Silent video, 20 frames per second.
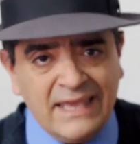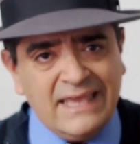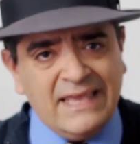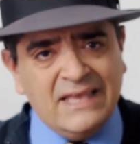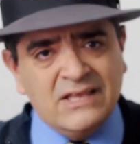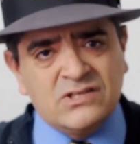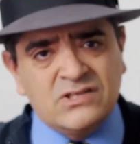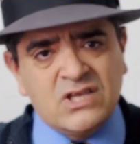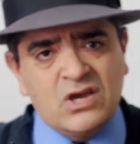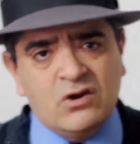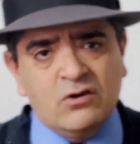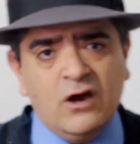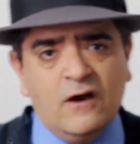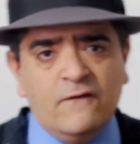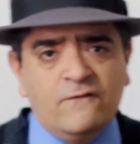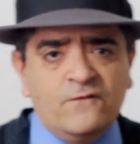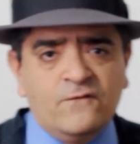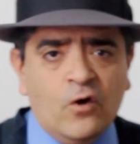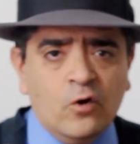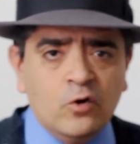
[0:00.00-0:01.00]
Is there
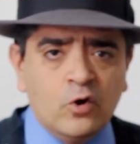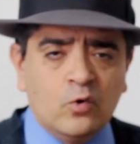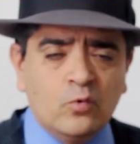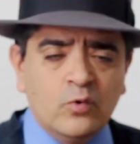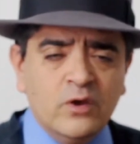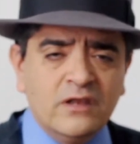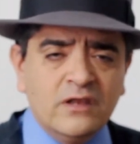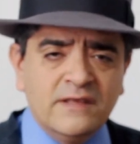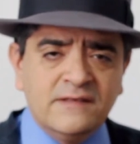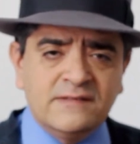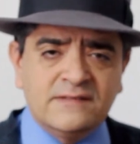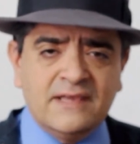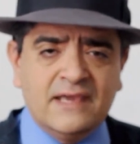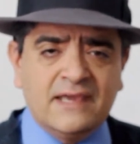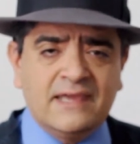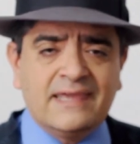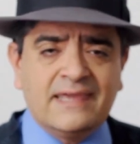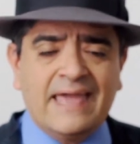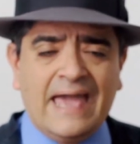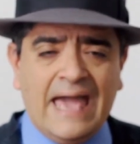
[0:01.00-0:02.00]
a
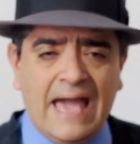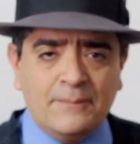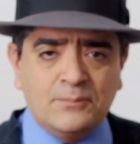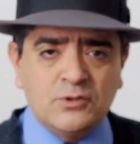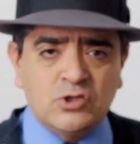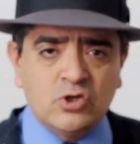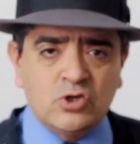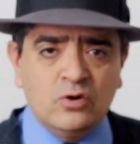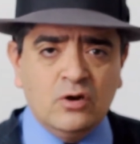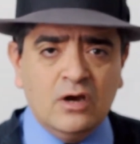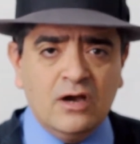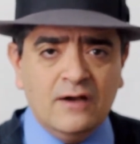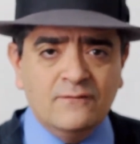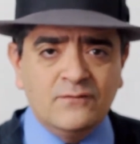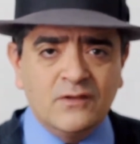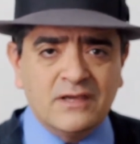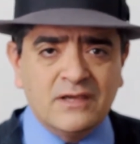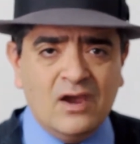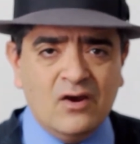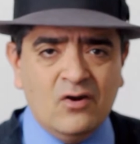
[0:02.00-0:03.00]
photorealistic capture
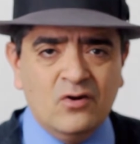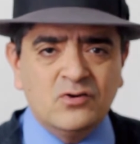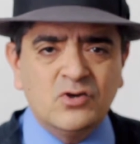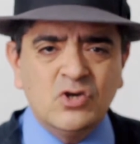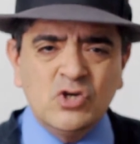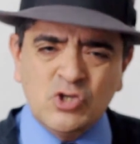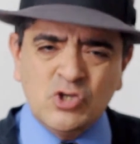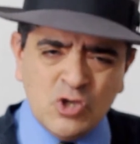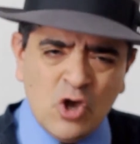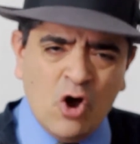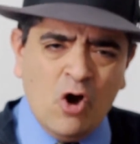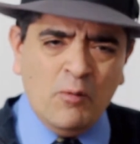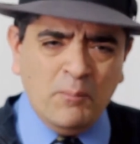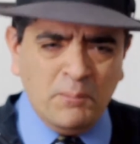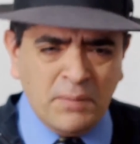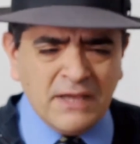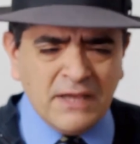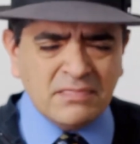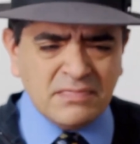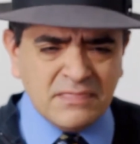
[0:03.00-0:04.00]
of the characters? No,
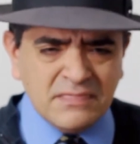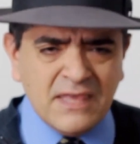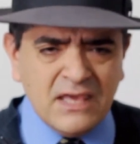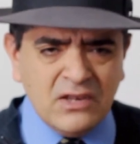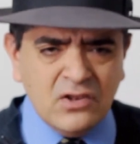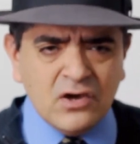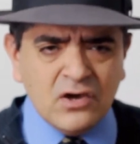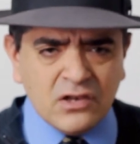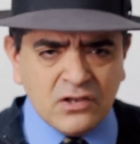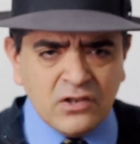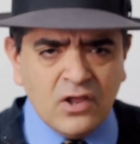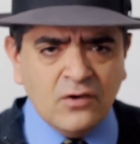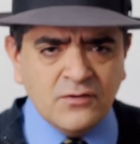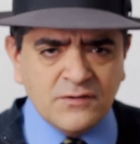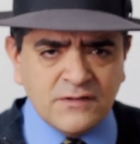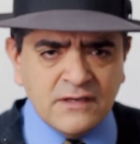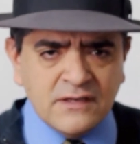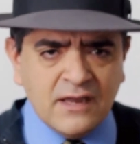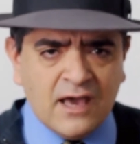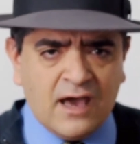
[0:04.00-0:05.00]
but they look
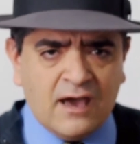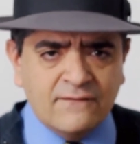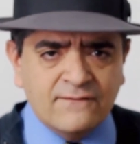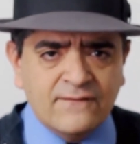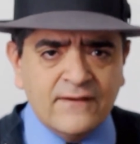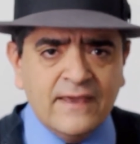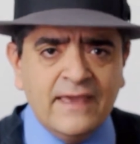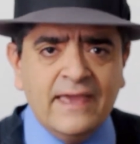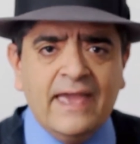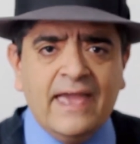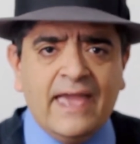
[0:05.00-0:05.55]
close enough.